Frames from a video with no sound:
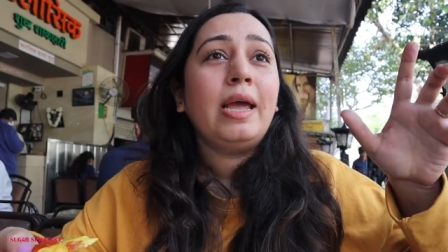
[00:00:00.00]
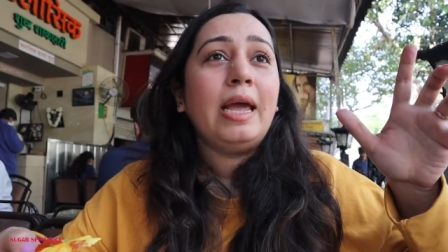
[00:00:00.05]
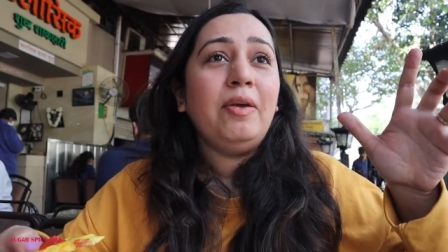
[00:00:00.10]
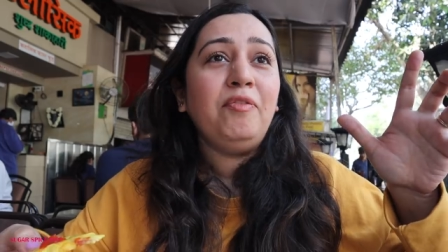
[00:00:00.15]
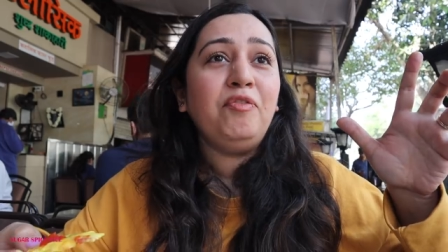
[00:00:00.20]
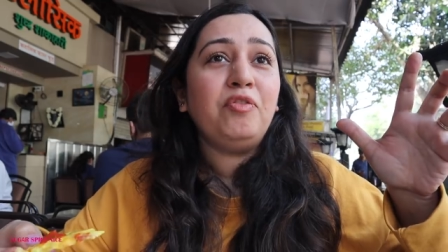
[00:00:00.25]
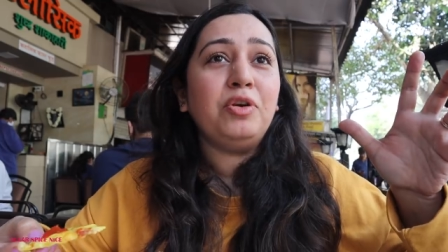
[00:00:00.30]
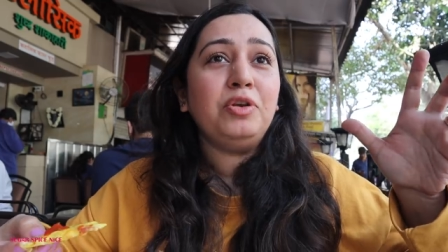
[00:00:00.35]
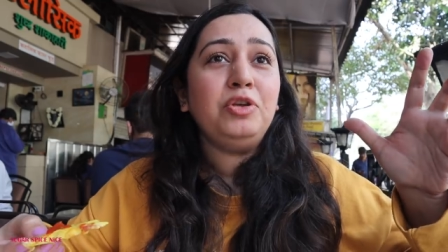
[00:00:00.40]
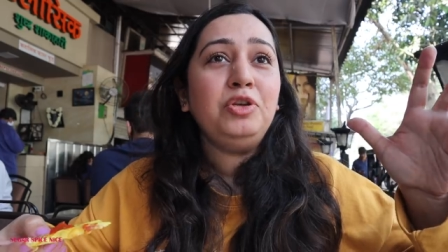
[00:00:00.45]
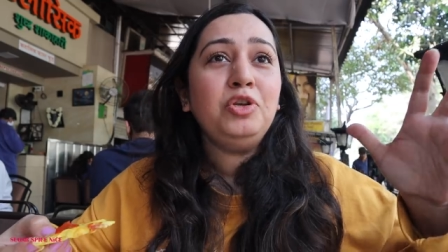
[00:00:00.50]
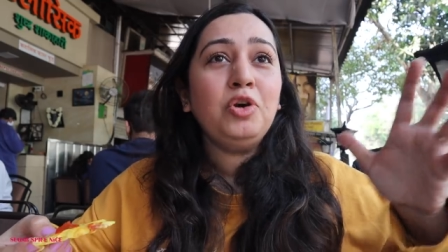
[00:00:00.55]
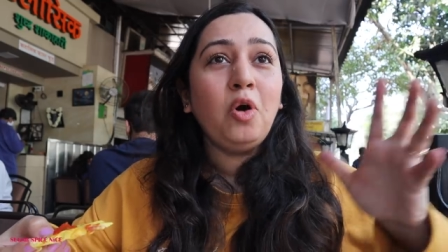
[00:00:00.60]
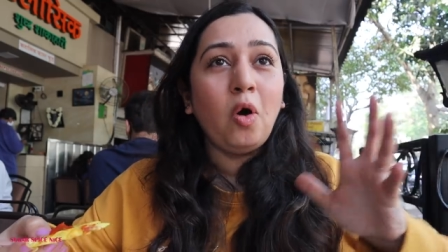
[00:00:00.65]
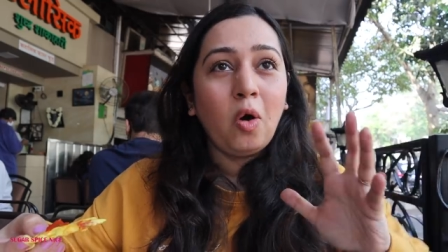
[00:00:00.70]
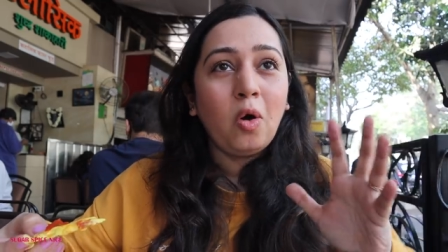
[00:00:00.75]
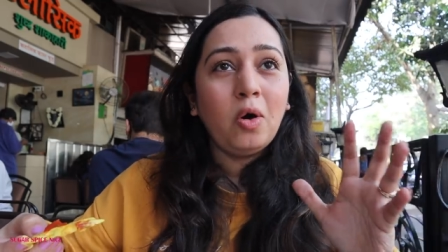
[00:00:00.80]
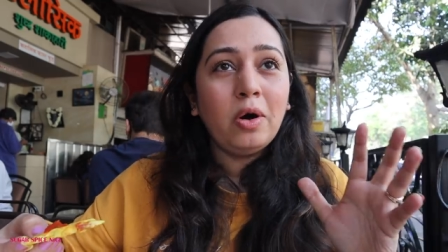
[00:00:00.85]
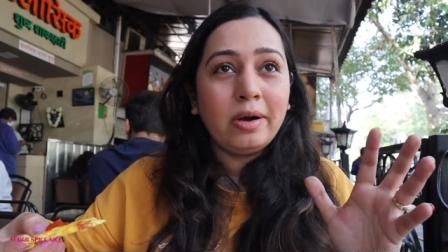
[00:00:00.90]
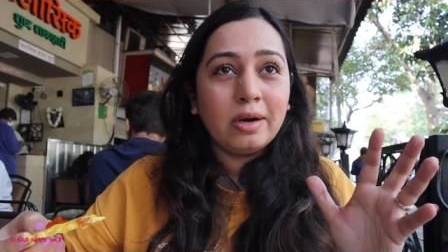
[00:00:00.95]
if
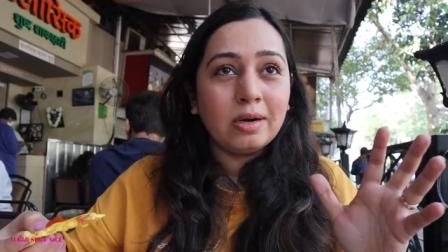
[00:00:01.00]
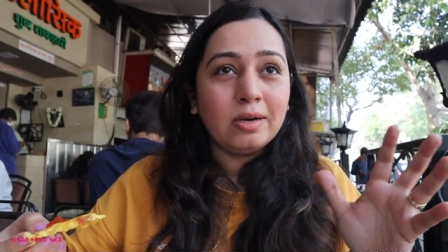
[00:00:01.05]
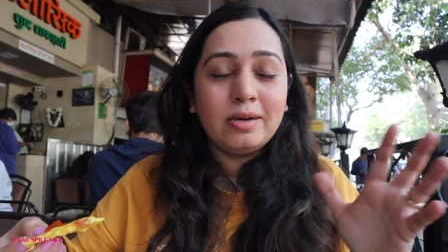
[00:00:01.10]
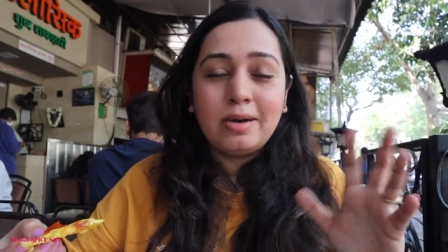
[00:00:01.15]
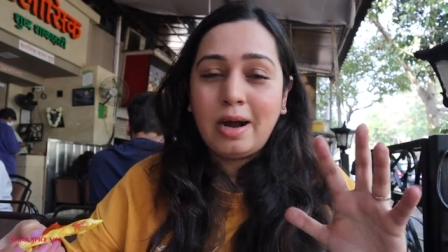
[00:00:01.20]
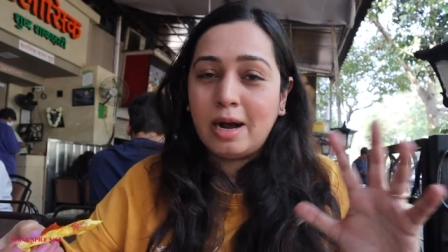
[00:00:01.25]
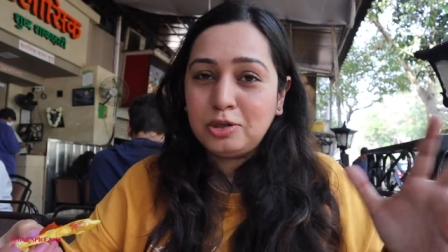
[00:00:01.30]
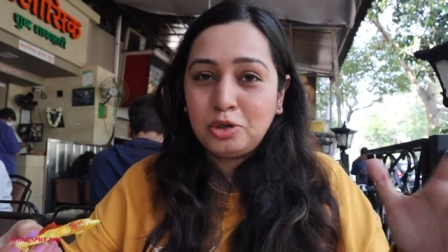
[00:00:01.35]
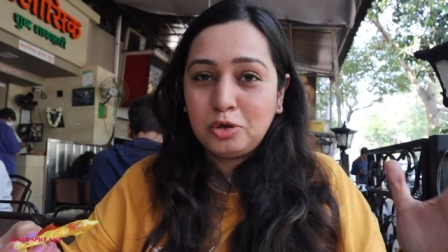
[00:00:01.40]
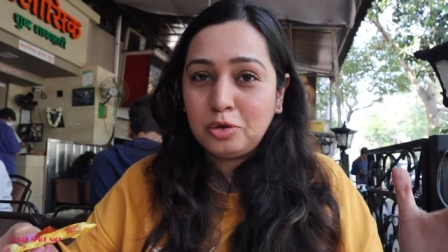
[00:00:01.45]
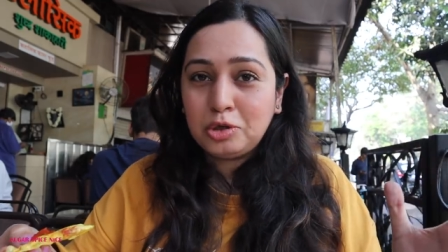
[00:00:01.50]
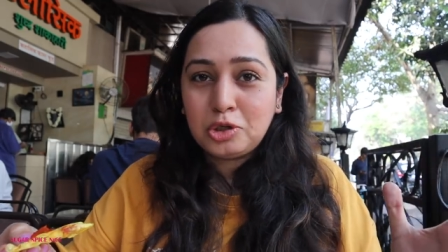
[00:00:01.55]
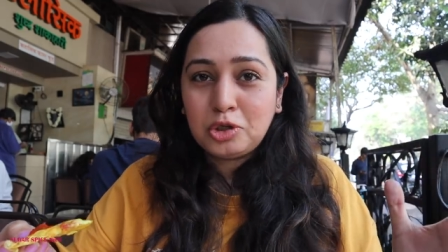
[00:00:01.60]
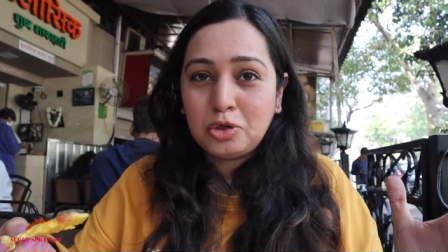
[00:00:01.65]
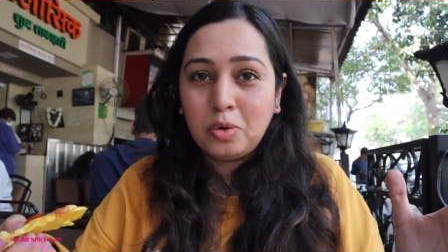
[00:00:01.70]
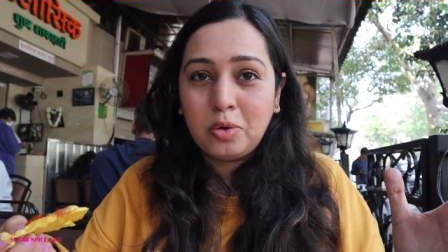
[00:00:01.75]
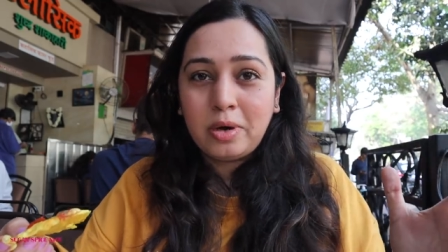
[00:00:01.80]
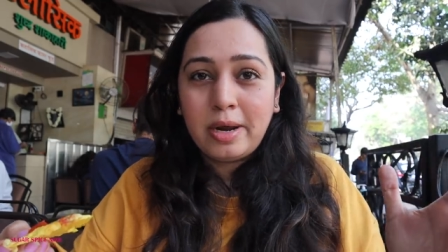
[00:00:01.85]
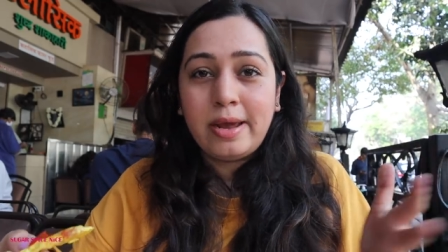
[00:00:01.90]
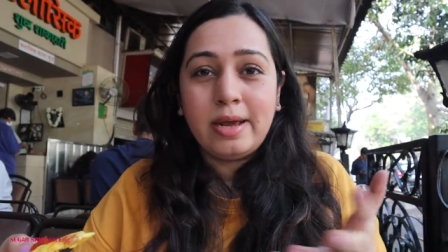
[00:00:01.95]
your nacho
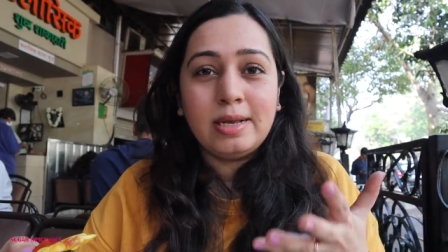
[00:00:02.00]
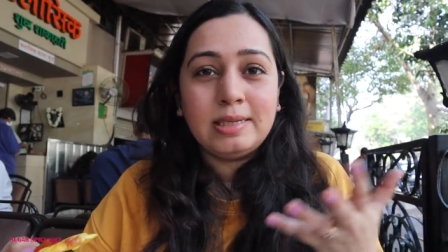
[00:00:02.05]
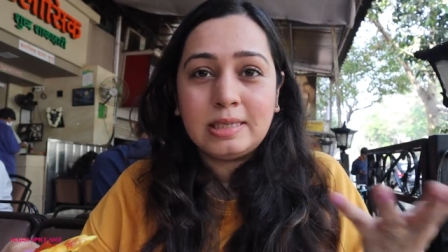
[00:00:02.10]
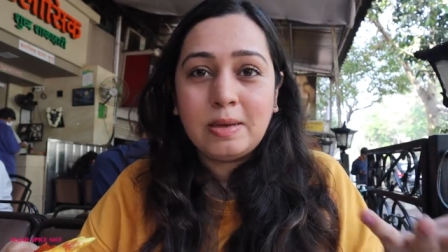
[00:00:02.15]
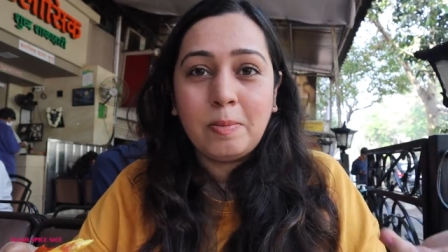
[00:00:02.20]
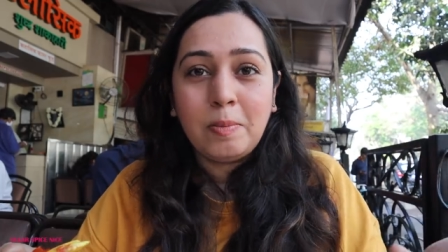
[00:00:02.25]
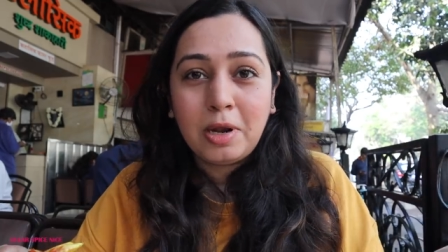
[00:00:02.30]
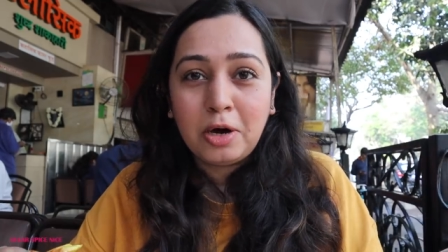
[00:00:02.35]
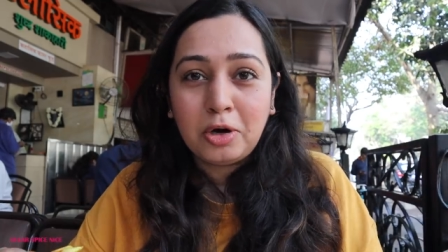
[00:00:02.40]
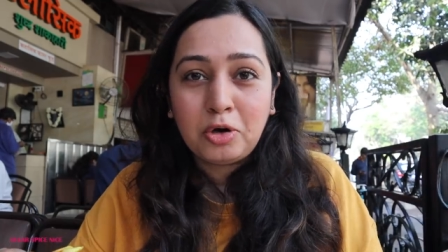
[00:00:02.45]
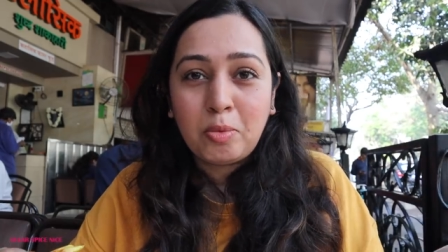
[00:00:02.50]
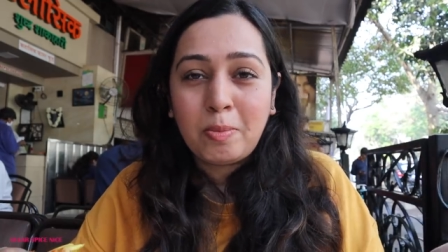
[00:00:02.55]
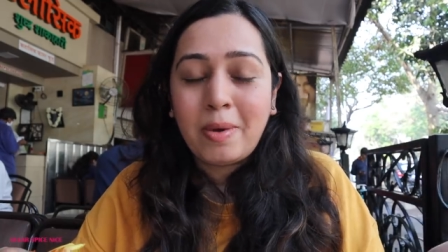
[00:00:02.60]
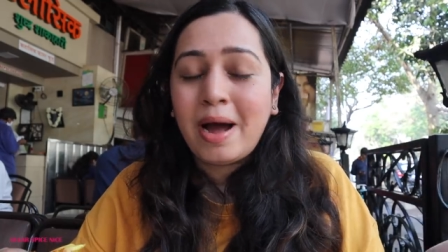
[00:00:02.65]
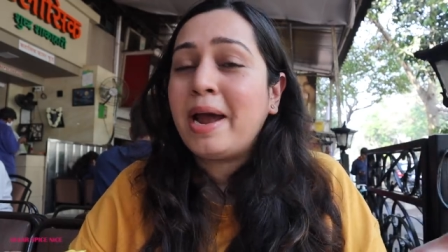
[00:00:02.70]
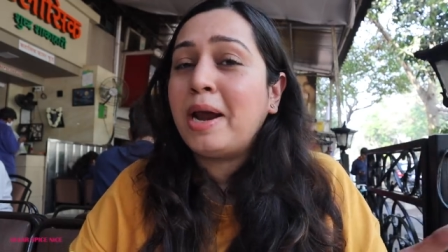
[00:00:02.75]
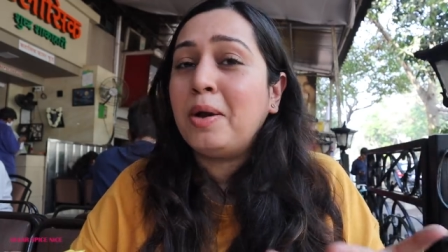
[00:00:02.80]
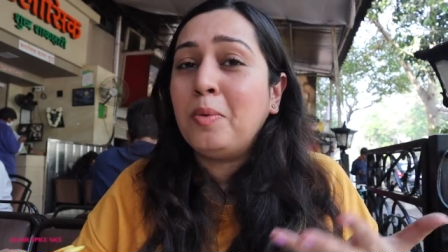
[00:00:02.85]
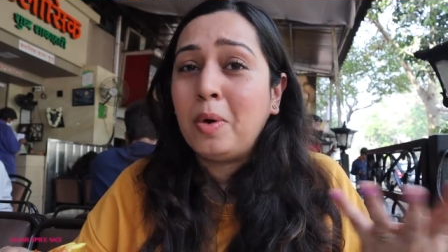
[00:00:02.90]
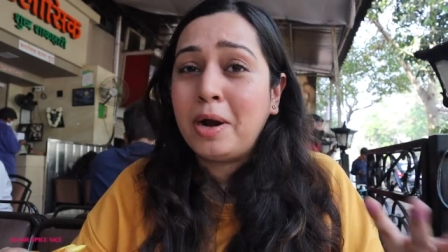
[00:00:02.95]
story is similar to
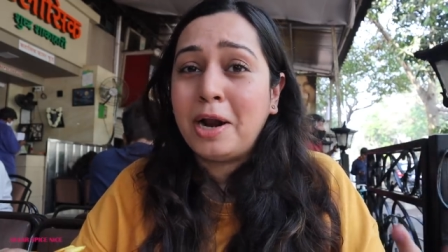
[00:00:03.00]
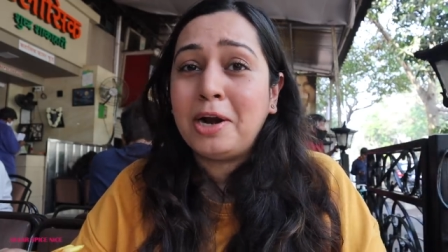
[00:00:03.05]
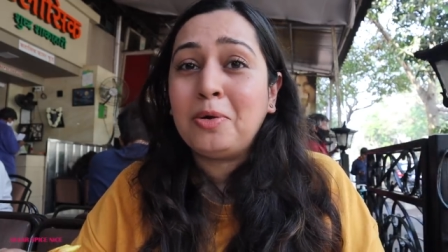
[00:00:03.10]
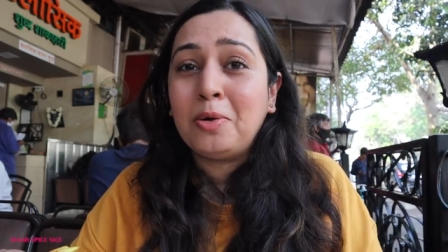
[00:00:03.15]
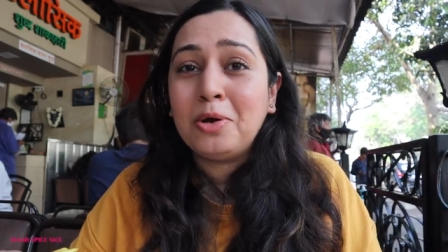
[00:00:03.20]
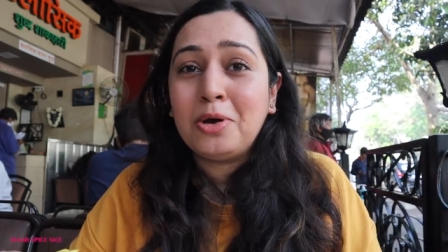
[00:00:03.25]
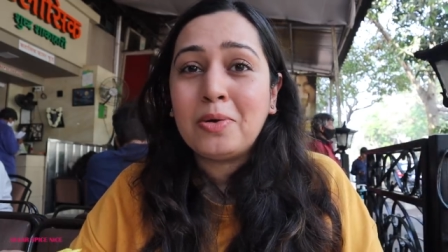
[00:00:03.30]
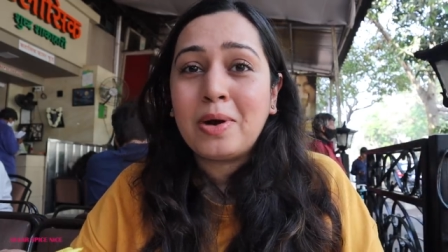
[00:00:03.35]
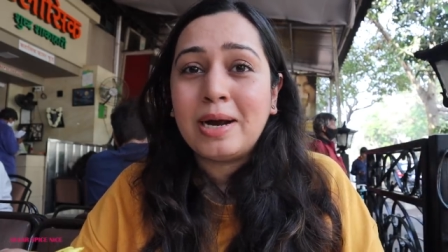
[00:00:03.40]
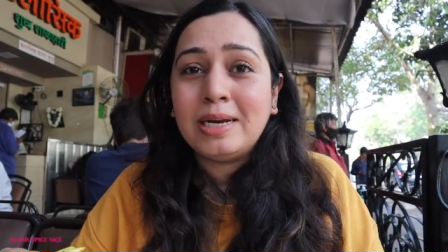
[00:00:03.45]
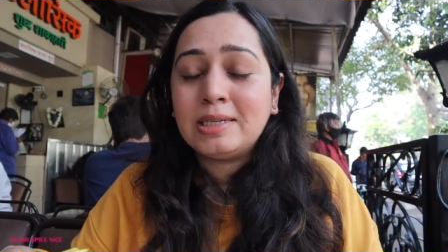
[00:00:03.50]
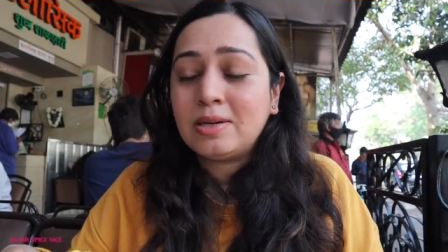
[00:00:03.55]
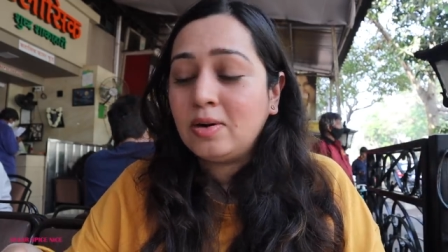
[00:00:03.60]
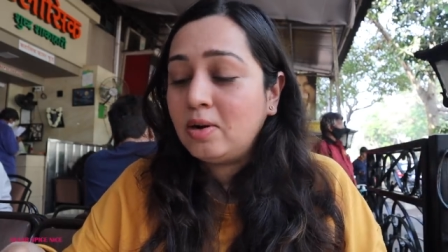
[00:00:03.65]
mine, what I told you guys